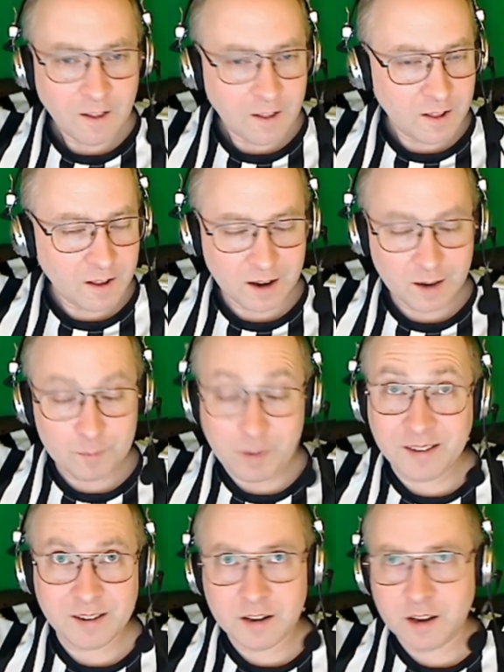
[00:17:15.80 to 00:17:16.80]

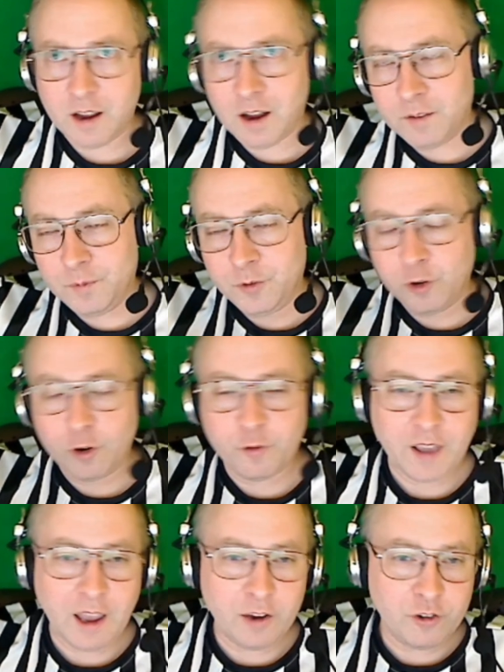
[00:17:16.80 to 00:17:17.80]
basically on
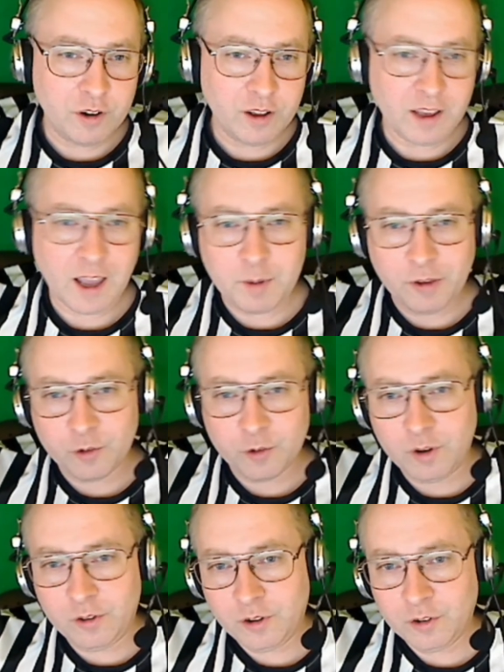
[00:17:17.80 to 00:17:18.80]
certification and game
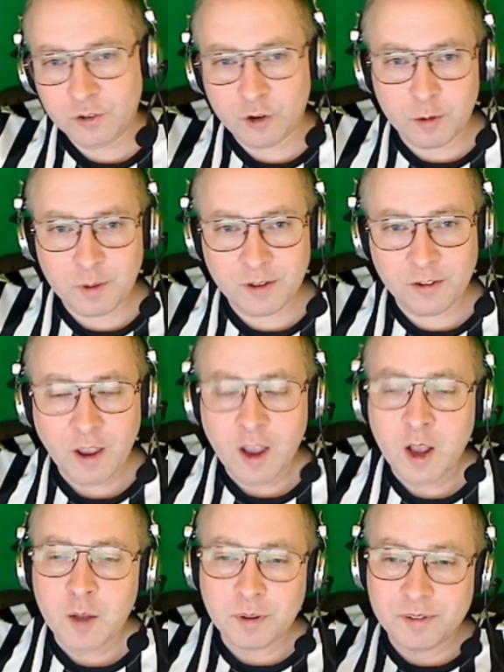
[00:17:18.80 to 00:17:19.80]
histories and tournaments.
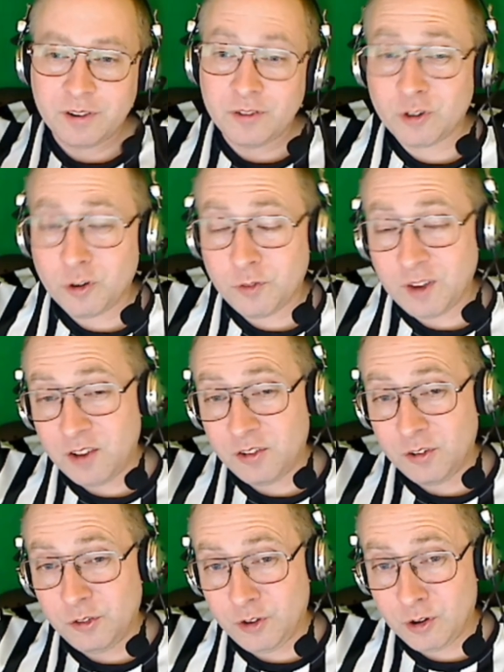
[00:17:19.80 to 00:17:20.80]
But since
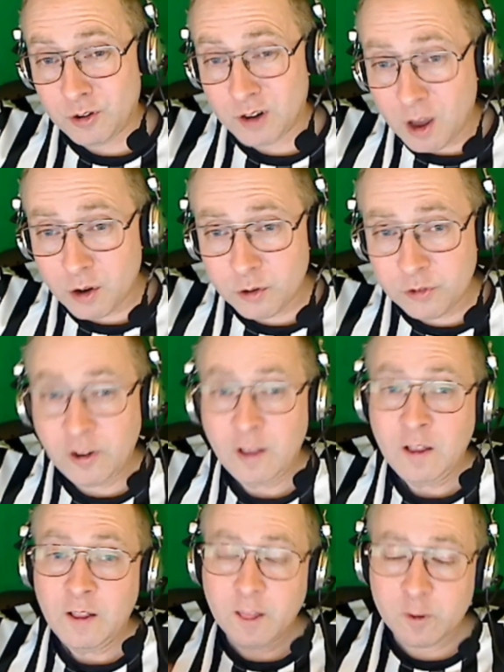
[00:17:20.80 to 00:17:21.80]
certification is still closed,
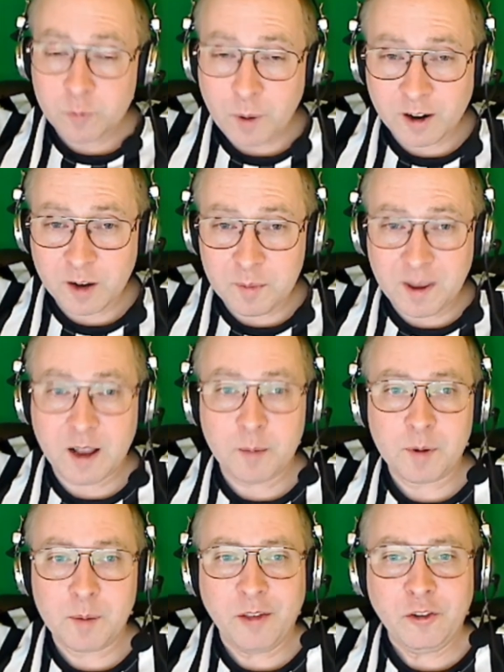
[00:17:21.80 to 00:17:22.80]
it's probably going to be a
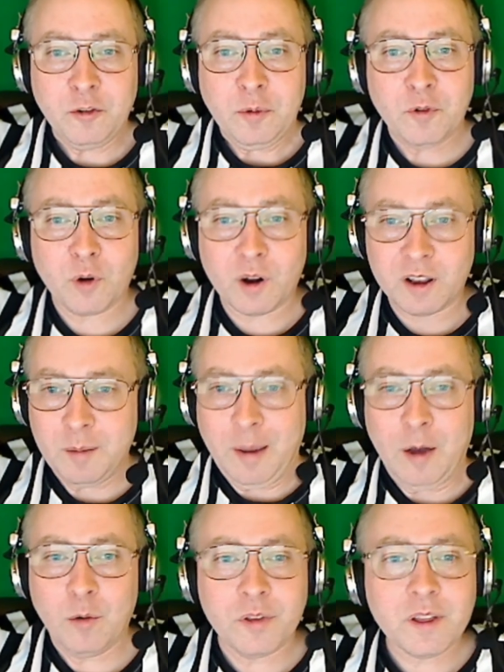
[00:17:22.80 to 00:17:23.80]
couple of months before I come
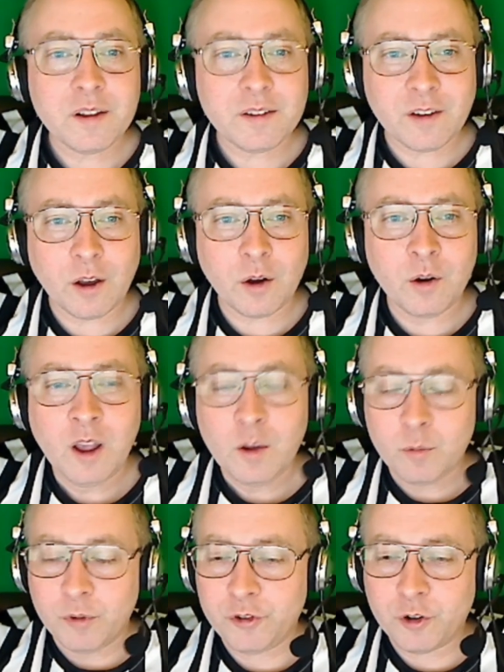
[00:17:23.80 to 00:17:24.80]
out with it. So
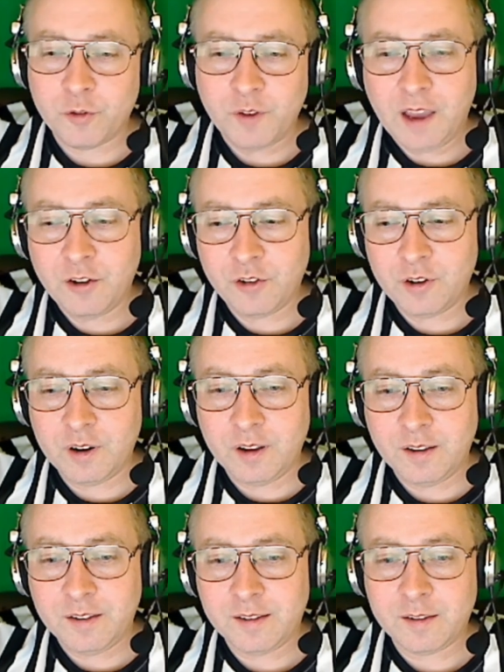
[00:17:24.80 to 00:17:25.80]
when certification
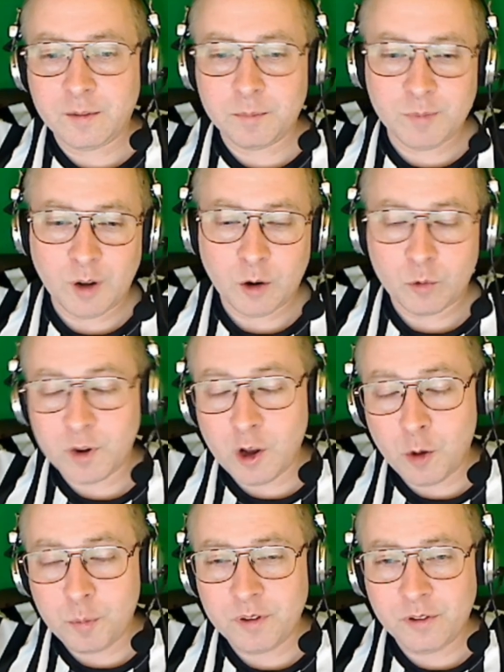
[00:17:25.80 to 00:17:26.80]
is,
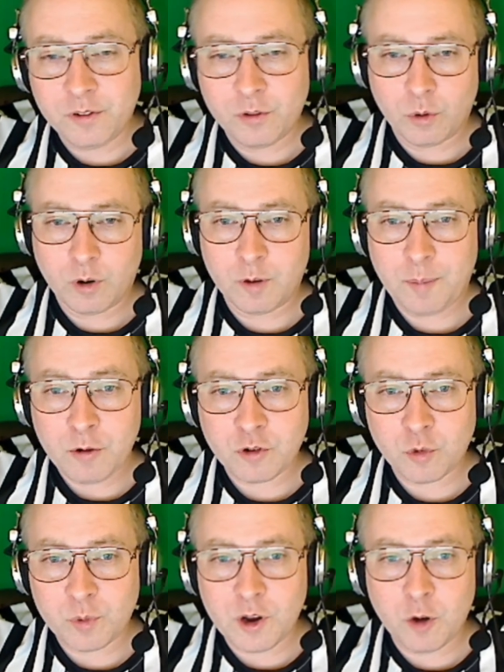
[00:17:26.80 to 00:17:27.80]
reopens or about
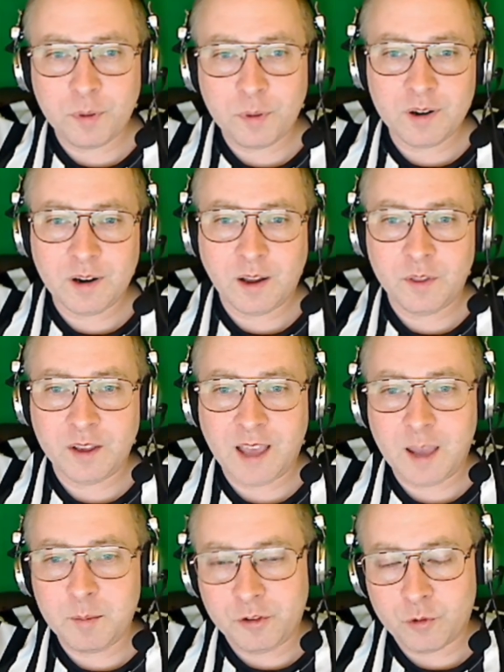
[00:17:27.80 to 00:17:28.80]
to reopen and the
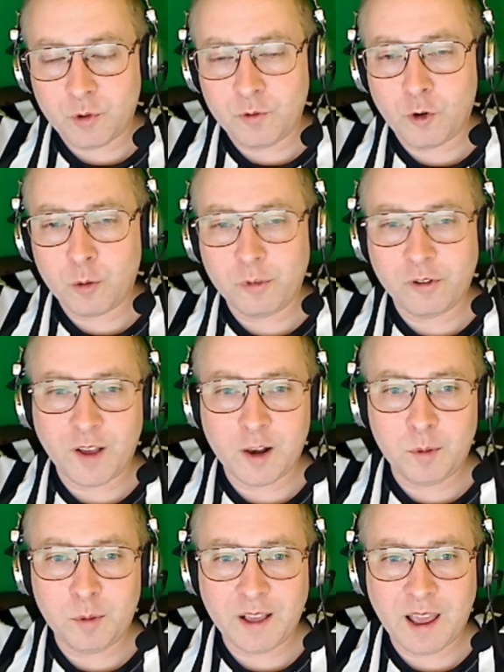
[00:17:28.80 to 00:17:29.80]
game history form is
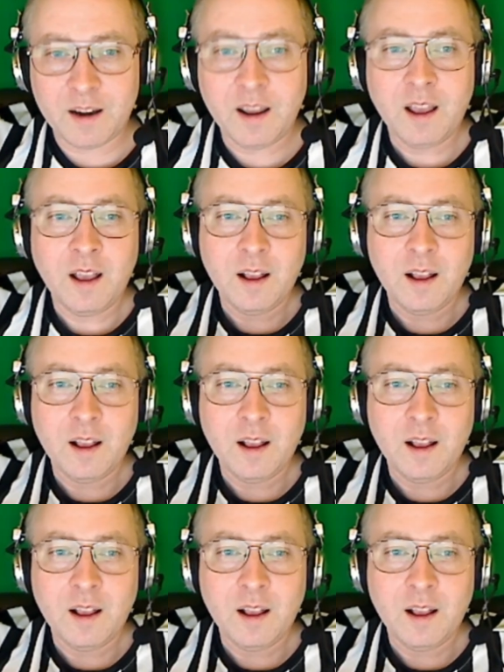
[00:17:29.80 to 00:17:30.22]
available again,